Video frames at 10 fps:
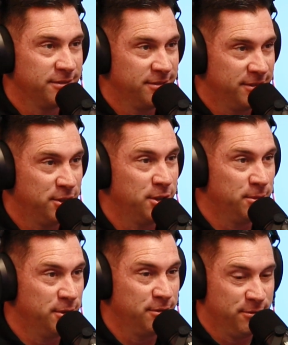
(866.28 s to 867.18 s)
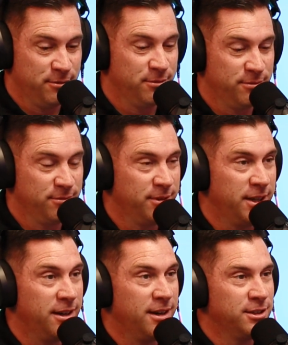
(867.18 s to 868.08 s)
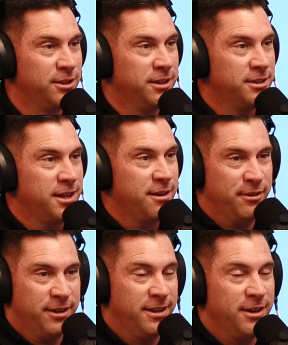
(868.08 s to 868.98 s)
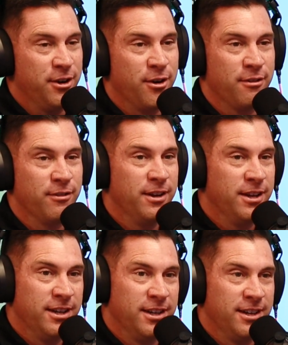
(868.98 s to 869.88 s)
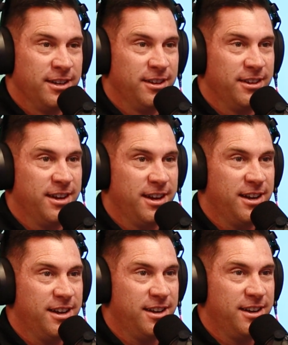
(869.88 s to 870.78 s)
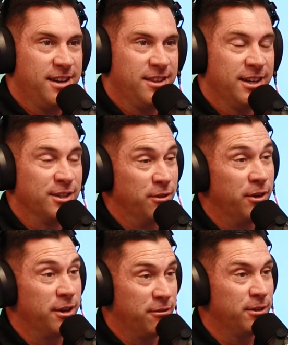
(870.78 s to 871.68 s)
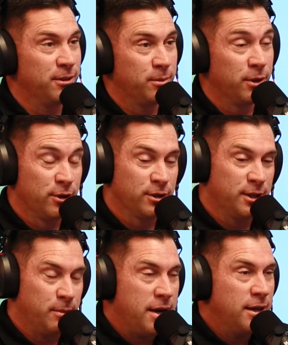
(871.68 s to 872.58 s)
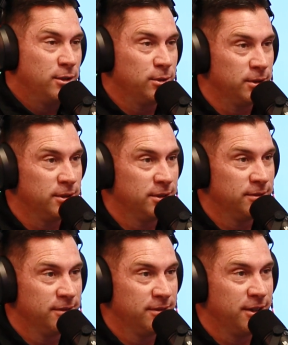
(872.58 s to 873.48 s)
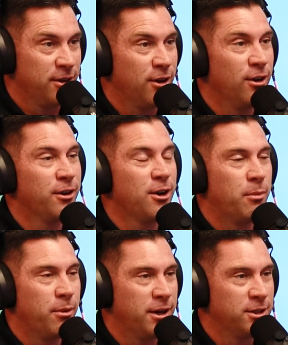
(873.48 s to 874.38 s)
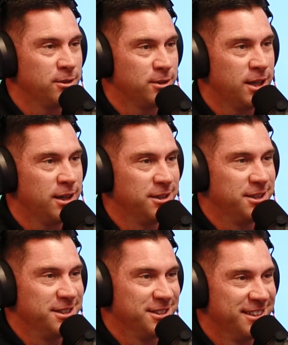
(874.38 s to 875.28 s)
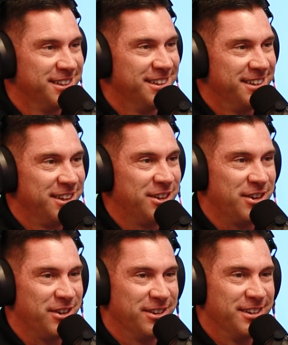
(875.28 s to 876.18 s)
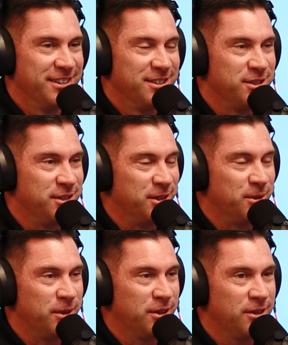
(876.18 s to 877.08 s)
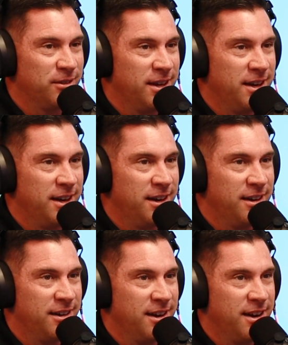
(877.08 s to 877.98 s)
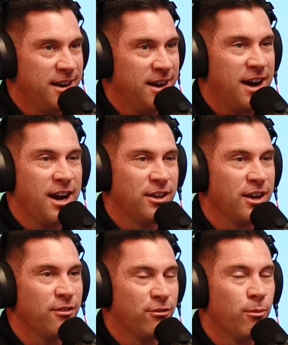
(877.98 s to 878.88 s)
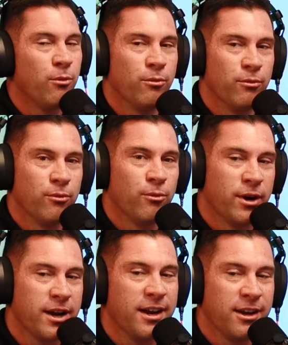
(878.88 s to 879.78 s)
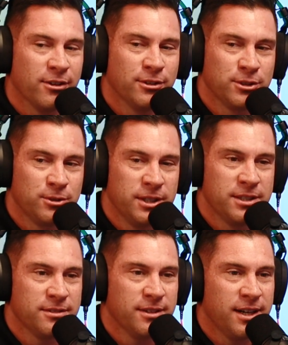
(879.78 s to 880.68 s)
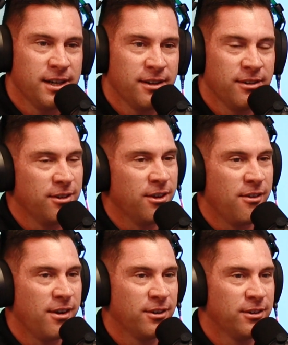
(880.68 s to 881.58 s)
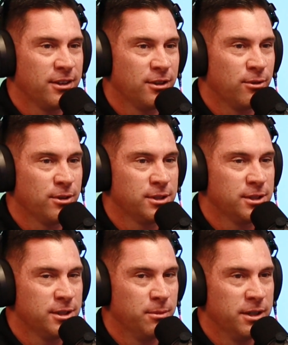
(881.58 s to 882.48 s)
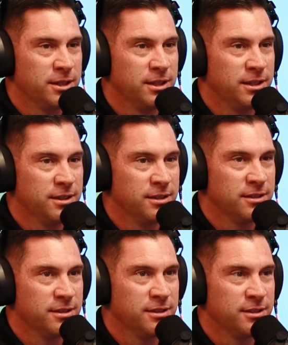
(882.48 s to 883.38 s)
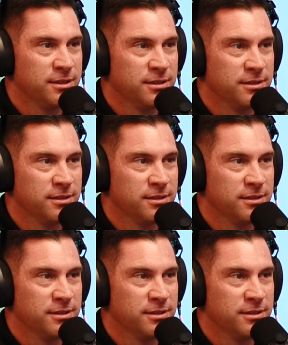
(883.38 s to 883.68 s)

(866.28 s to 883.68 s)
in terms of the airlines that are in South Africa that I know of. I think it's very difficult because of the pilot shortage. They've got a lot of operational challenges, to deal with. And I from what I hear on the street, no, I don't think the roster stability is.